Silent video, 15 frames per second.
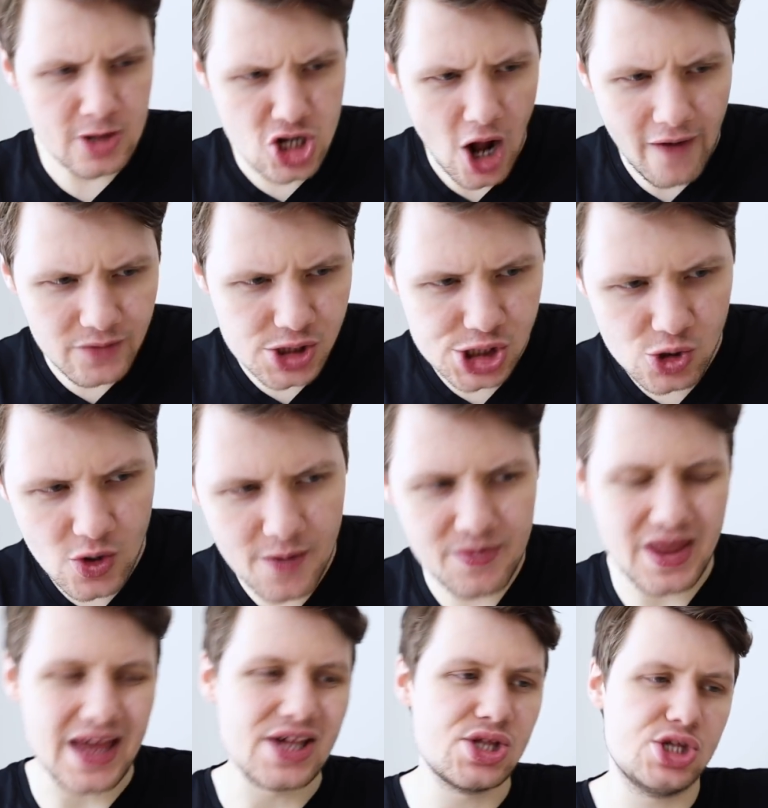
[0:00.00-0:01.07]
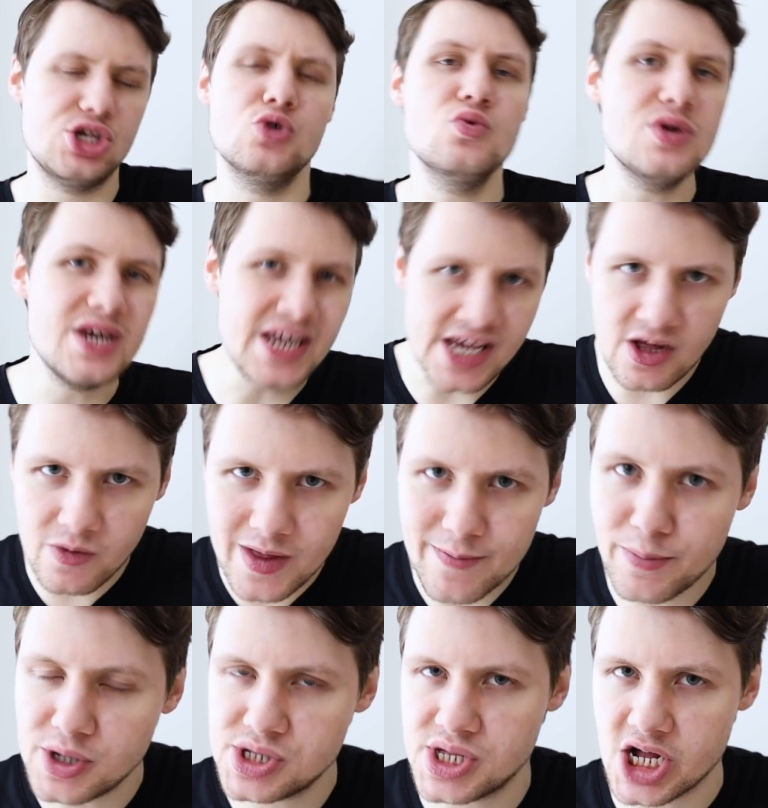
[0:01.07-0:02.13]
JavaScript is uniquely
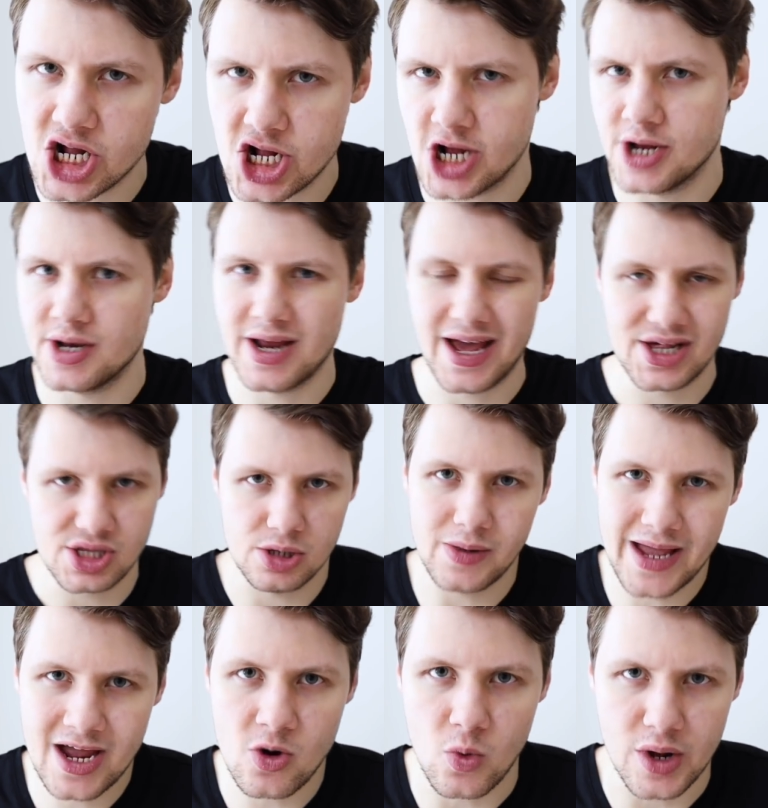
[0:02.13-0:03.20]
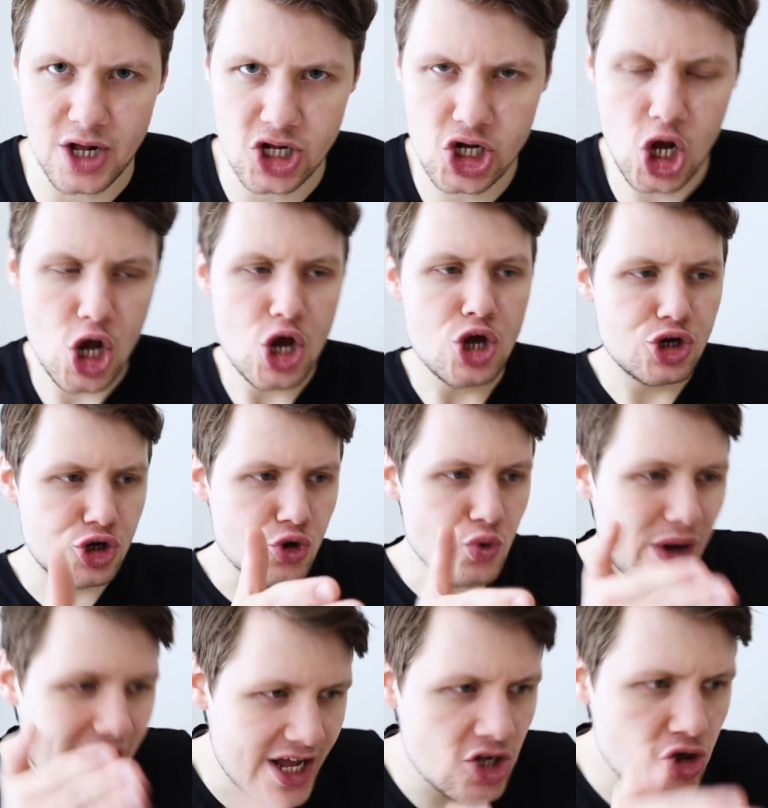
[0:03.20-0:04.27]
positioned as a language
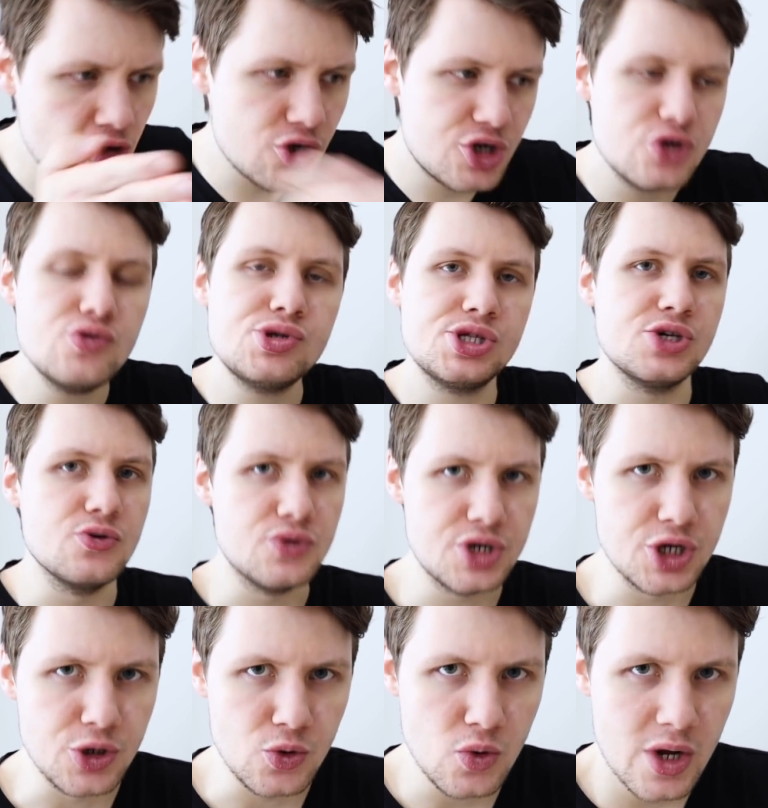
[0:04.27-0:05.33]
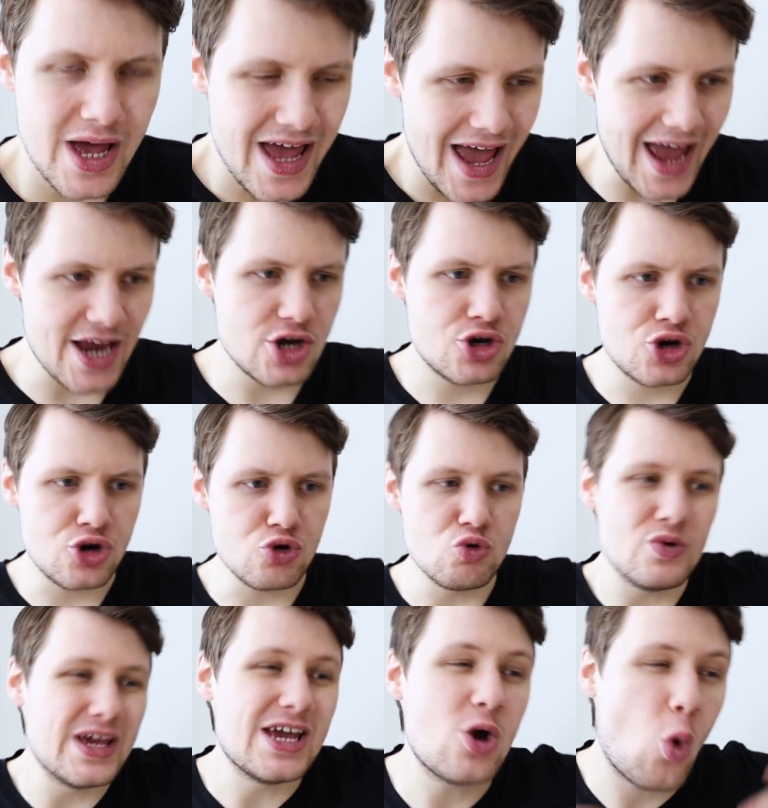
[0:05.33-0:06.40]
to introduce you to and and
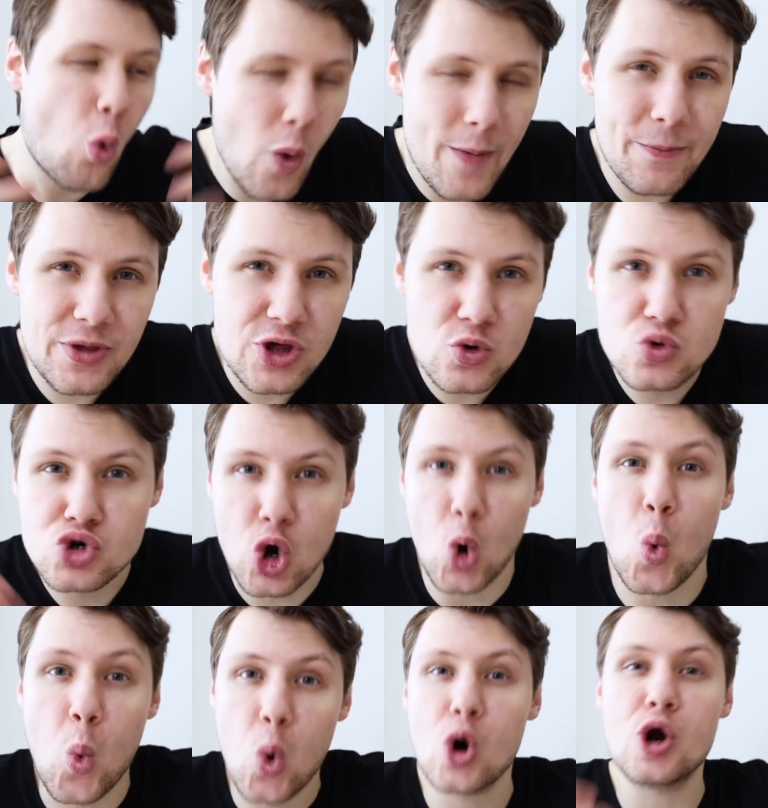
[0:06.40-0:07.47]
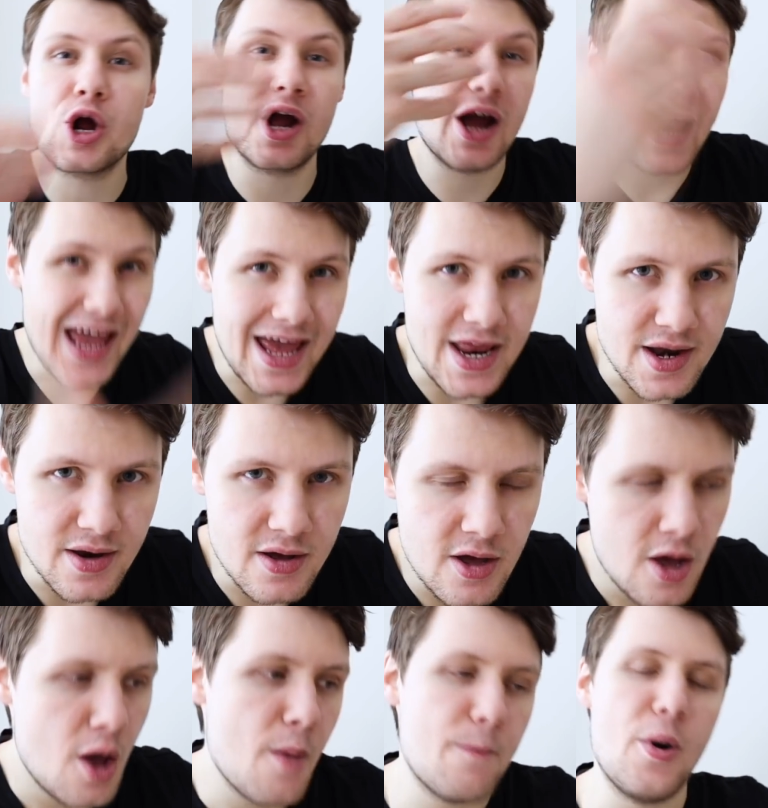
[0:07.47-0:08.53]
to equip you to work in
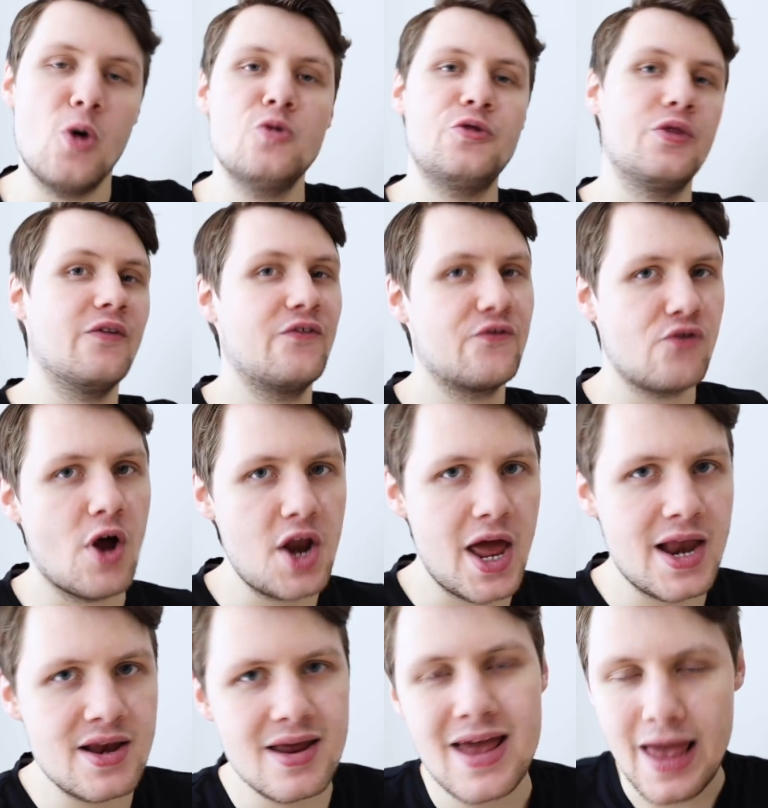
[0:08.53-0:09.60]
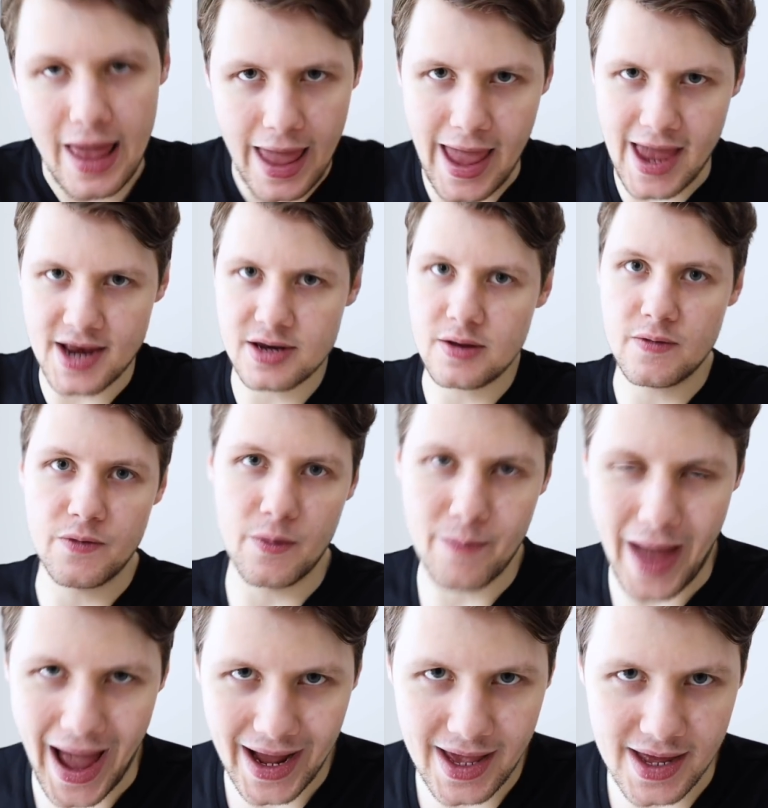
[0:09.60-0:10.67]
both the front end and the
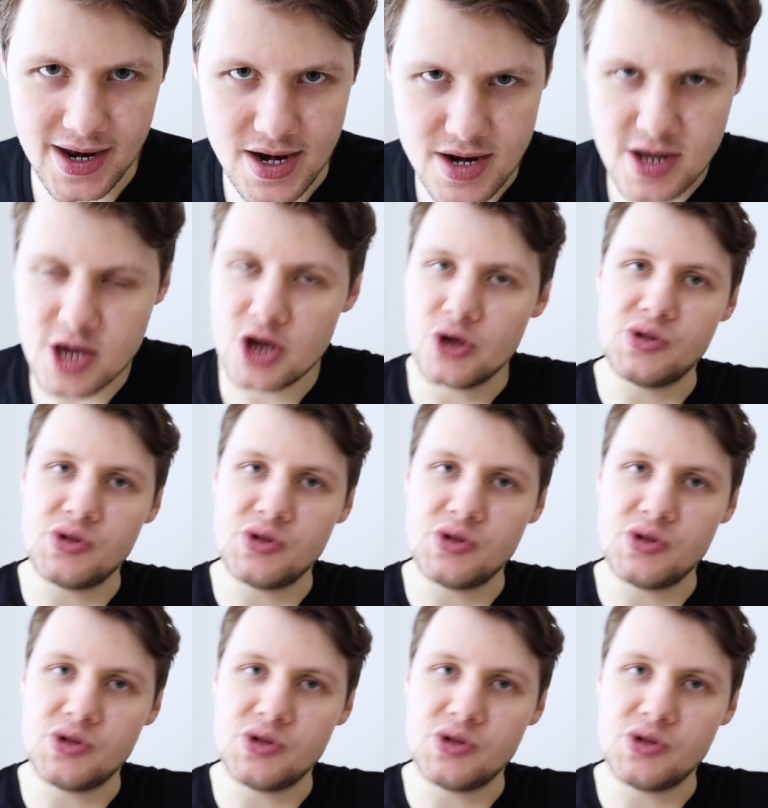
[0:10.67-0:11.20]
back end.